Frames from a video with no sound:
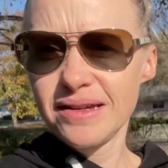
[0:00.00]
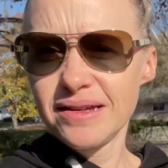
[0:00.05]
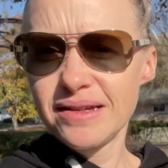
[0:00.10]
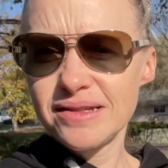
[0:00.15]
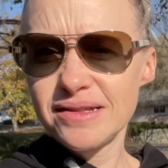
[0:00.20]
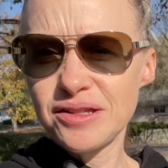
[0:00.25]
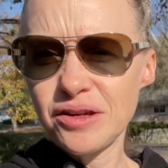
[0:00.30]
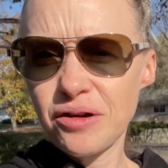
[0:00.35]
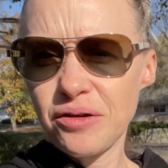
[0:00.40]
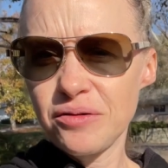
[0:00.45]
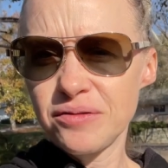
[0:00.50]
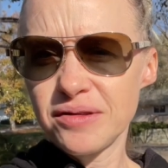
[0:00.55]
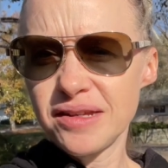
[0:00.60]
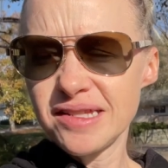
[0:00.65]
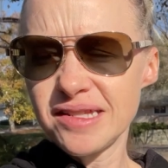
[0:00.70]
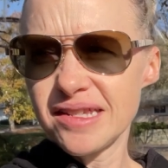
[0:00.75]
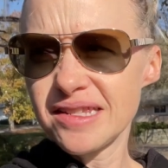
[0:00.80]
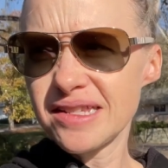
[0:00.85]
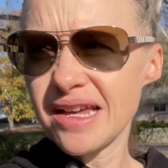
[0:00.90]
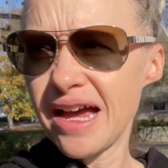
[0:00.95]
So
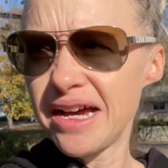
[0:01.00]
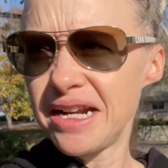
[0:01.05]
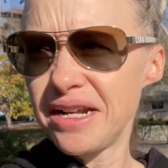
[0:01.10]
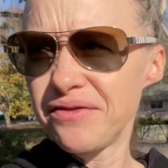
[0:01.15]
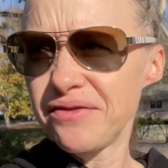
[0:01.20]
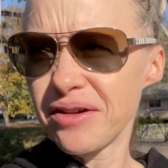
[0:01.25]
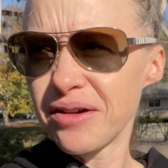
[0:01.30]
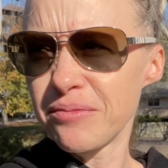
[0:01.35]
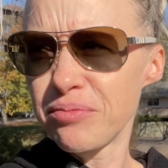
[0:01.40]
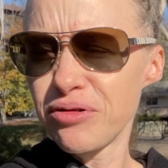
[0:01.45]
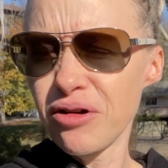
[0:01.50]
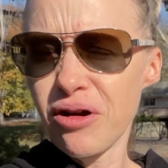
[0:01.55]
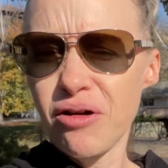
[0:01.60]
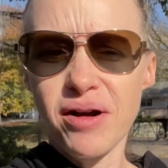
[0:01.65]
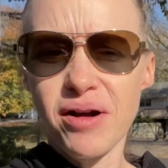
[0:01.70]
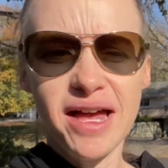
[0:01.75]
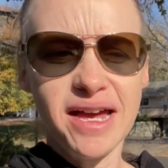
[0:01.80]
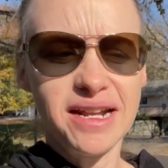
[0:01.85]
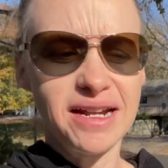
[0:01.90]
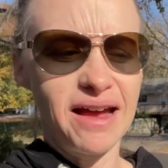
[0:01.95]
this is kind of a pro
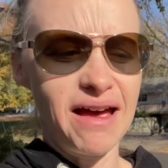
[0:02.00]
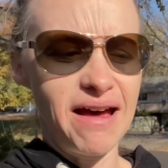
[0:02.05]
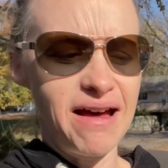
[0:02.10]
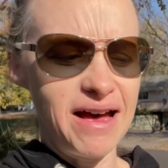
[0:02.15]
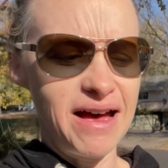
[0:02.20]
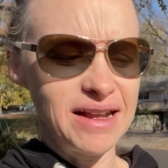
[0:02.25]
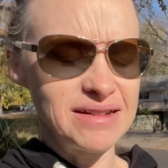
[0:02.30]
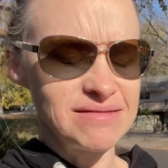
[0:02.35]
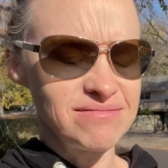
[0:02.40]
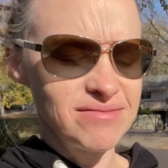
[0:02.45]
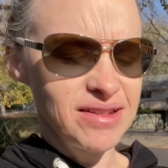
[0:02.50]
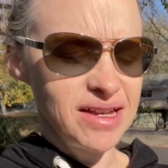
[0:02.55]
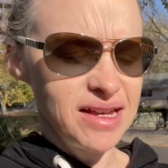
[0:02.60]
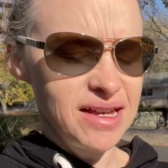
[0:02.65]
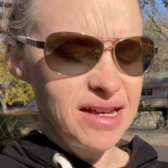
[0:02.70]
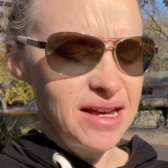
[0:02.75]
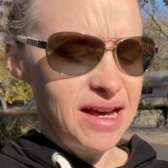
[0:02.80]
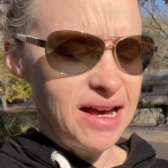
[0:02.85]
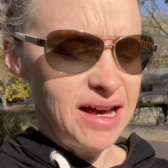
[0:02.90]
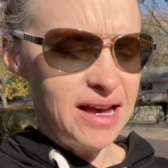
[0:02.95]
and a con.
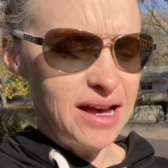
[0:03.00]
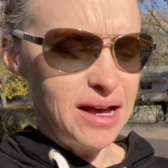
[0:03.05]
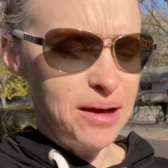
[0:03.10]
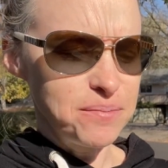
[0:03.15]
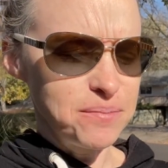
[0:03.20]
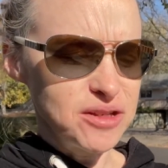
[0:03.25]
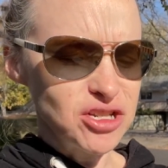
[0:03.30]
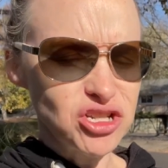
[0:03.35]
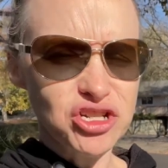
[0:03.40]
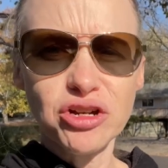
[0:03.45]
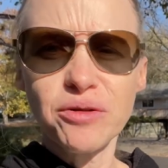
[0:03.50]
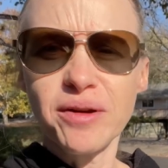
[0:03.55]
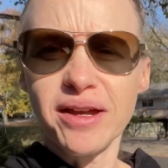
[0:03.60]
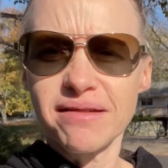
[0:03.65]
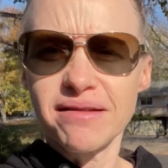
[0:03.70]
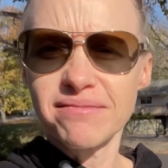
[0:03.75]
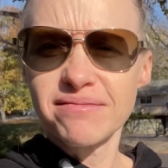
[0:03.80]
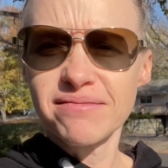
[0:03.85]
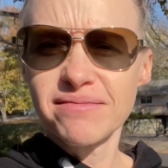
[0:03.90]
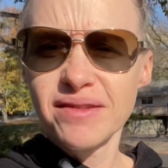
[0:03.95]
The
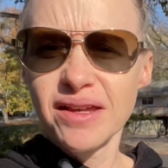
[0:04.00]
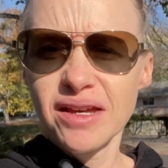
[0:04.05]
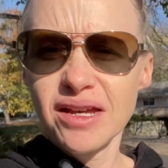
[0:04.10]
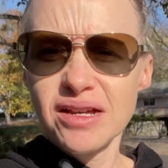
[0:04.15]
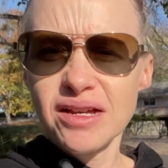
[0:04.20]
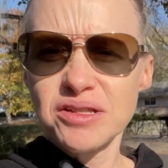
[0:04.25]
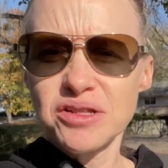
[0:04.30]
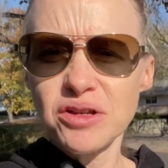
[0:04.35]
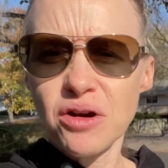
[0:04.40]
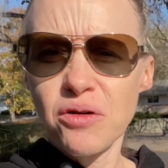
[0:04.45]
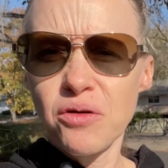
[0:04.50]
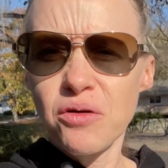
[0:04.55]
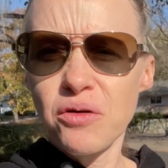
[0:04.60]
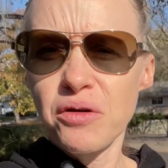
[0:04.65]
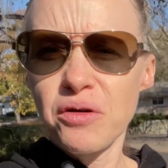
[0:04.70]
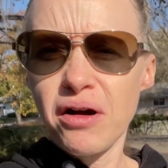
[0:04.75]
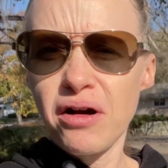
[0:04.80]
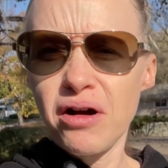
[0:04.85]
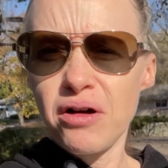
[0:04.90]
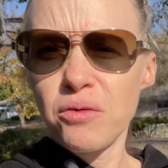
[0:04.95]
chewing. So
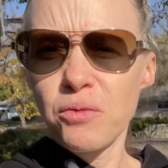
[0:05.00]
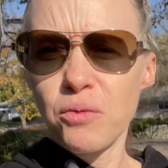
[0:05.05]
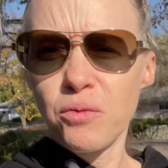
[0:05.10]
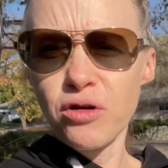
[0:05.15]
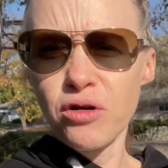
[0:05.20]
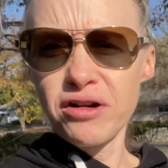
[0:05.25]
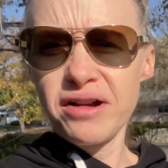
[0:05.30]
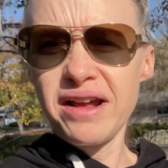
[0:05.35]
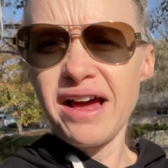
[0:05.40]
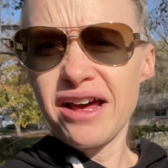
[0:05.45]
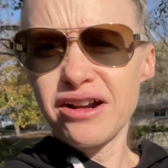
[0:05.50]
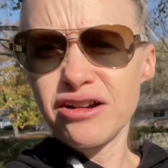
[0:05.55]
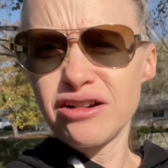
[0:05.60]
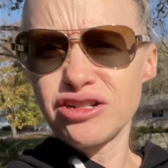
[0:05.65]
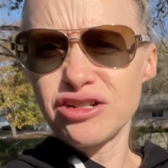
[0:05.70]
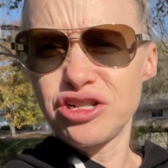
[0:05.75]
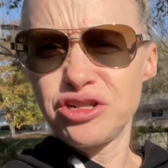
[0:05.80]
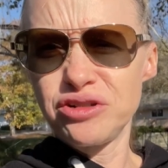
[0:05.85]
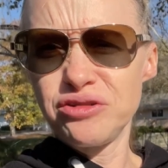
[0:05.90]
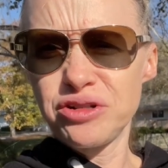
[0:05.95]
we're not her
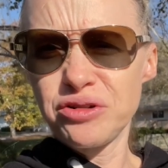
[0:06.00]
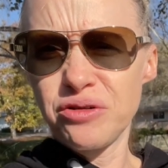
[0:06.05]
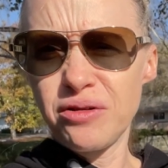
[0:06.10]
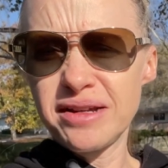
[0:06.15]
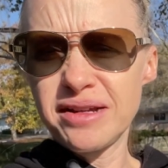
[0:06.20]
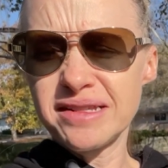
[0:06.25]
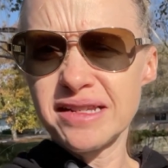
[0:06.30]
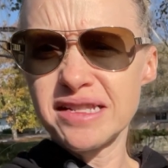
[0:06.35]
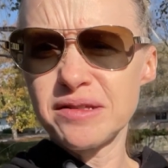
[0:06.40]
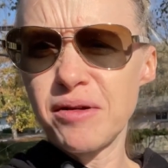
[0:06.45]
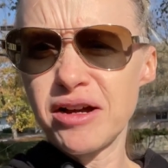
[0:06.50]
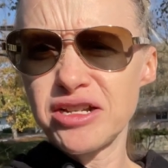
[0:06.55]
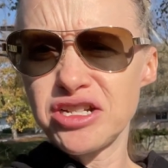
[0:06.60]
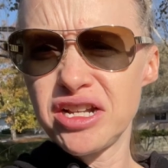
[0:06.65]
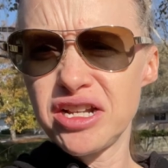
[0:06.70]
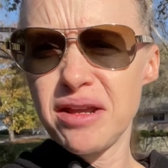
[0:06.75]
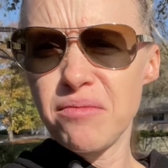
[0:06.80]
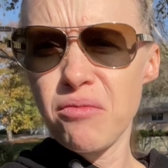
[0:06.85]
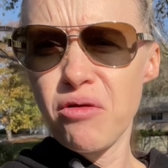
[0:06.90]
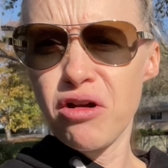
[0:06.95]
chew toys as much
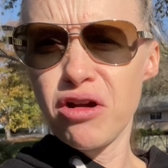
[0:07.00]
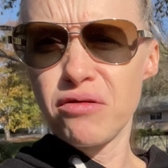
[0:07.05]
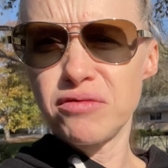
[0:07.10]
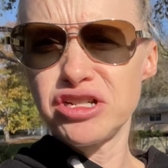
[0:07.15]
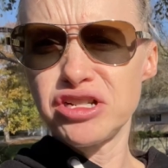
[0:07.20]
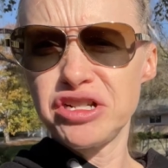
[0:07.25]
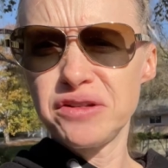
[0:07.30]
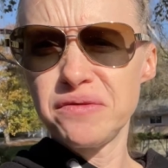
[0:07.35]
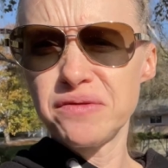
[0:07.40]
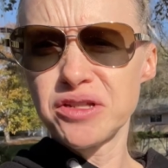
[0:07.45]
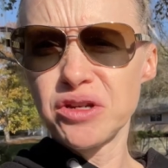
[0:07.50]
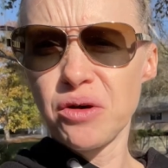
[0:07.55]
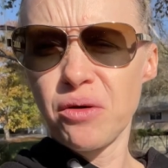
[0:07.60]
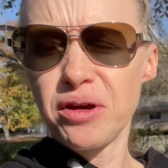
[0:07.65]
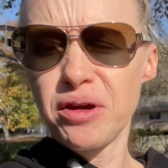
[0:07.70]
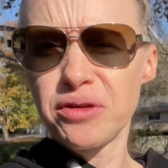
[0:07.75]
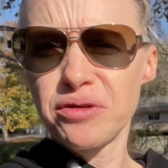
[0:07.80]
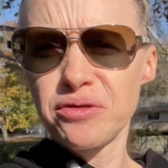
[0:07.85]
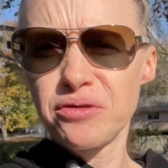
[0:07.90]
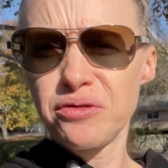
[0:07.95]
anymore. When she was
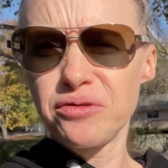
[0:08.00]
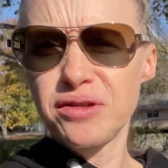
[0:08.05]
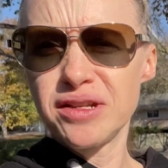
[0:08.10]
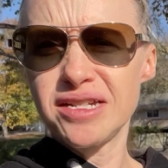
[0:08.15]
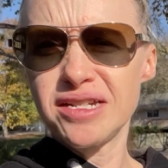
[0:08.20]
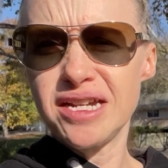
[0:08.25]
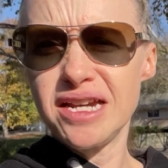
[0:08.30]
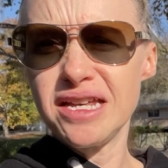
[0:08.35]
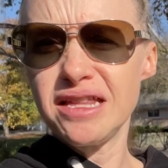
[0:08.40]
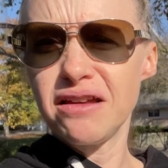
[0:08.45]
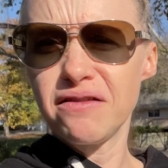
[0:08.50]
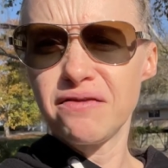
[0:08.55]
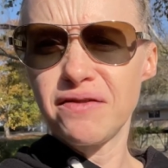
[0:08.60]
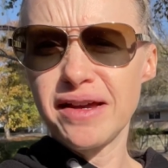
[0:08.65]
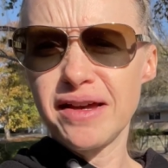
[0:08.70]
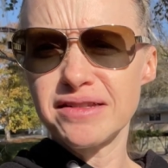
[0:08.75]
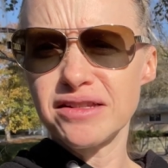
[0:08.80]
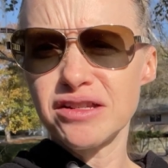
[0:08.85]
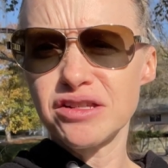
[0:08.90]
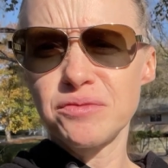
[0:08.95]
going through the teething
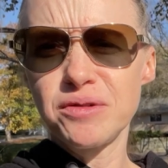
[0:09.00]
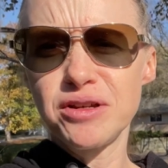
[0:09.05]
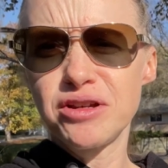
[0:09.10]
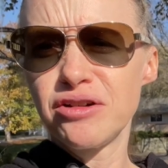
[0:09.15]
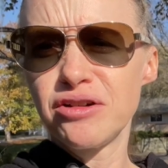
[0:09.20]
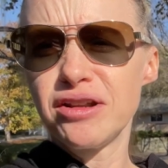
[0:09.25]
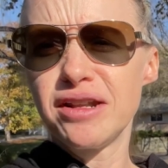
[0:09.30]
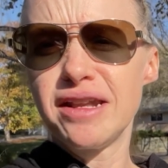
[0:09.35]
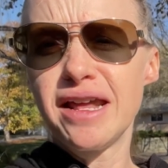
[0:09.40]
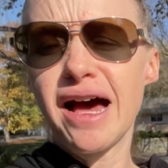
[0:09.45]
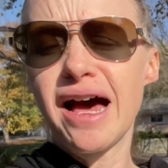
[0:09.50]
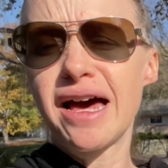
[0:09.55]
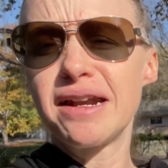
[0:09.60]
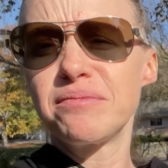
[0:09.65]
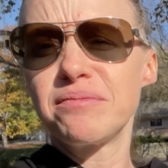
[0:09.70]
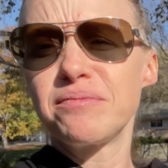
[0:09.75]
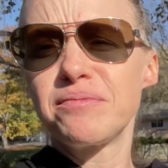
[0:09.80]
phases, we could not